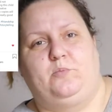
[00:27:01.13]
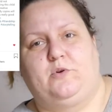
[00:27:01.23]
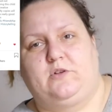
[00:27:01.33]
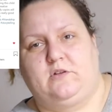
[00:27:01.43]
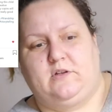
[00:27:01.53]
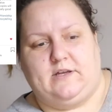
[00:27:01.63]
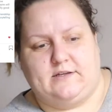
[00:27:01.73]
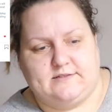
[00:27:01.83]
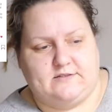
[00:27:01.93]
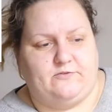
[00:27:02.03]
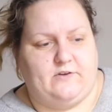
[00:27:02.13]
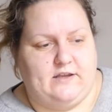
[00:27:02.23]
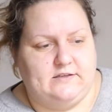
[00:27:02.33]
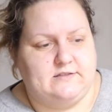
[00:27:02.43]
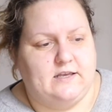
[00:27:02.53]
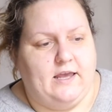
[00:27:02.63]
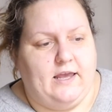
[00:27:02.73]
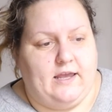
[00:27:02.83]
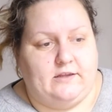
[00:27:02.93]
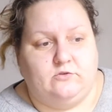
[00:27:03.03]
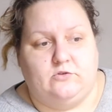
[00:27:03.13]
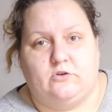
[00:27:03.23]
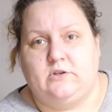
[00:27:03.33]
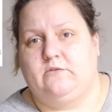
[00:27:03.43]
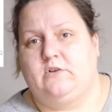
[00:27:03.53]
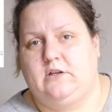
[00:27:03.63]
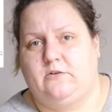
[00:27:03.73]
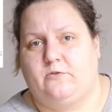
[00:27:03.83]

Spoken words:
to put in next phase and you don't even need